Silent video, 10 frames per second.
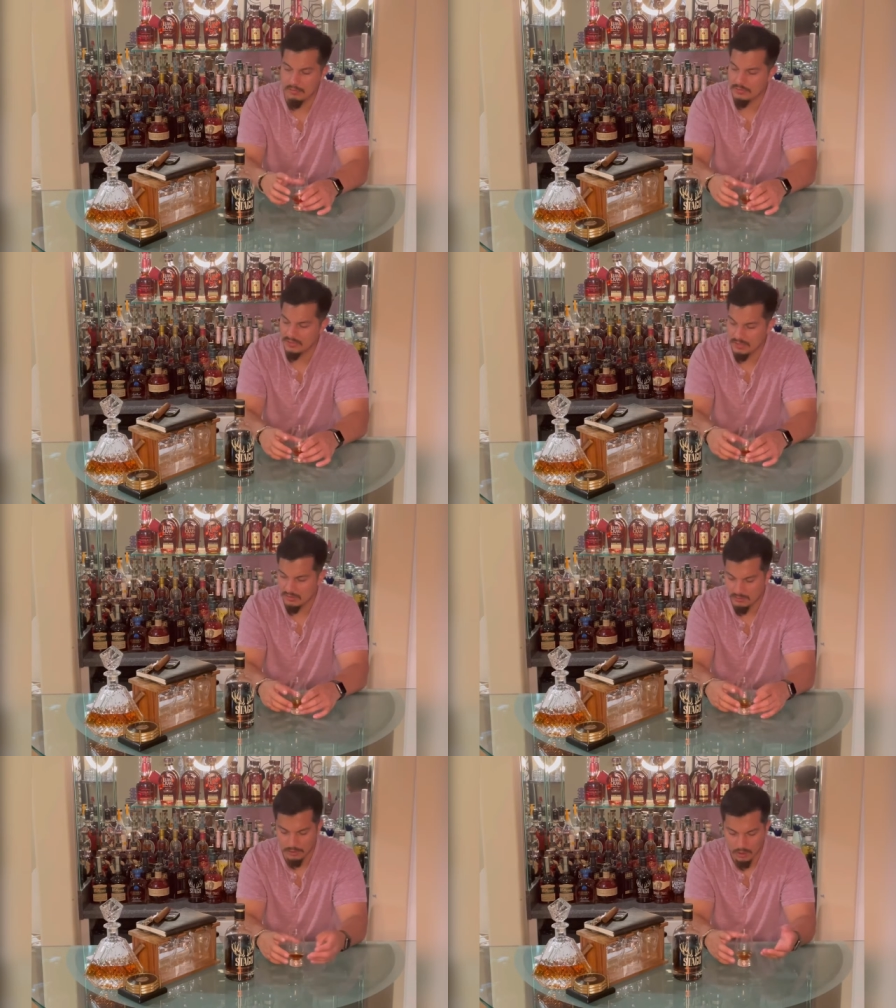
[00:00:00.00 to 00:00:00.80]
I'm just getting
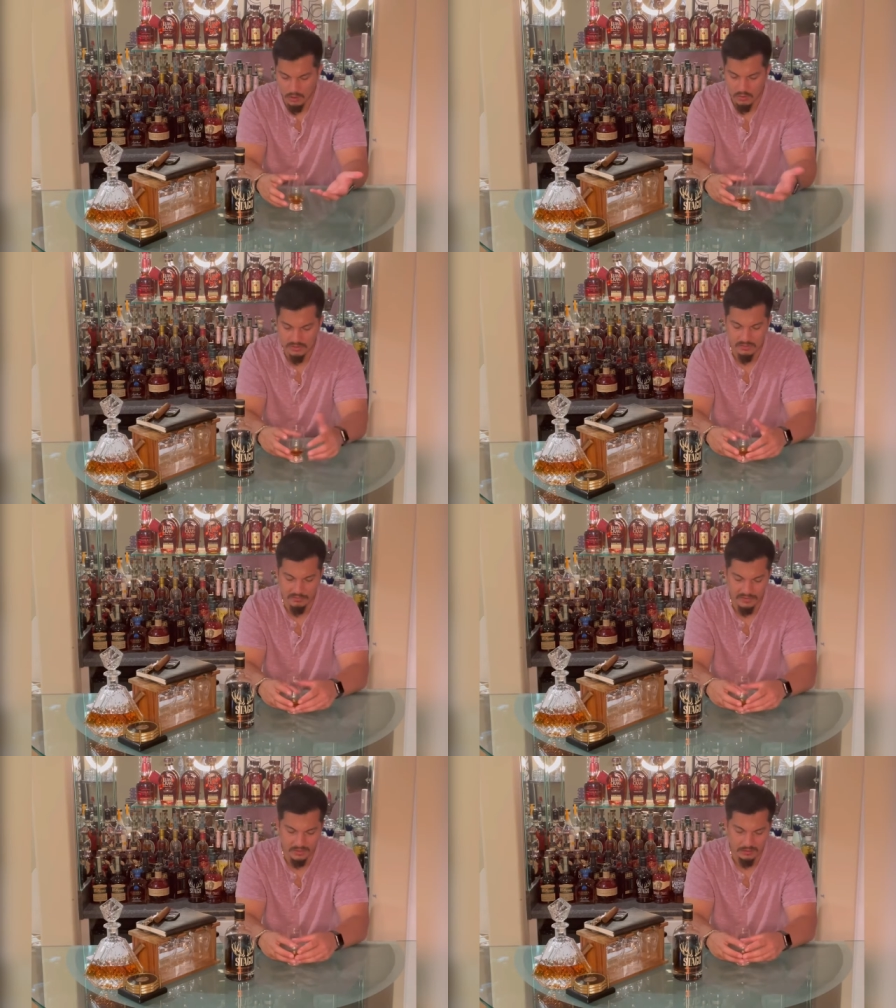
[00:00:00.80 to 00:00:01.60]
some oak, some
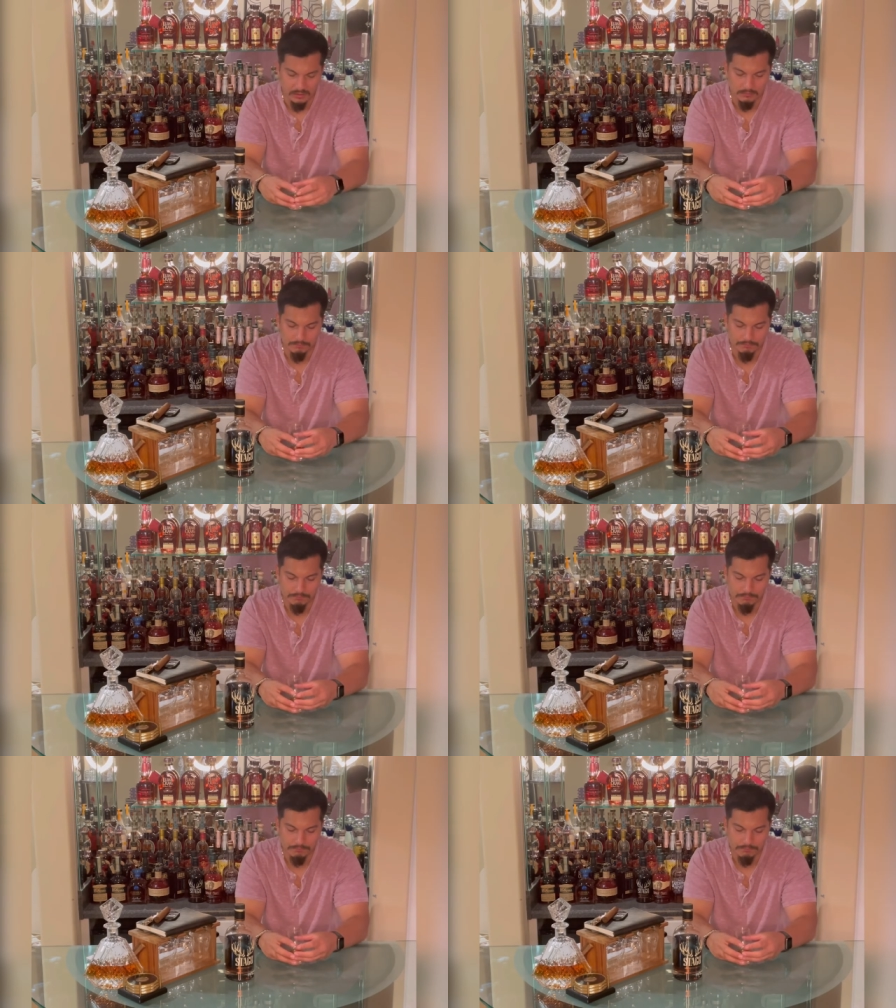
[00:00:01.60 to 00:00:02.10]
vanilla,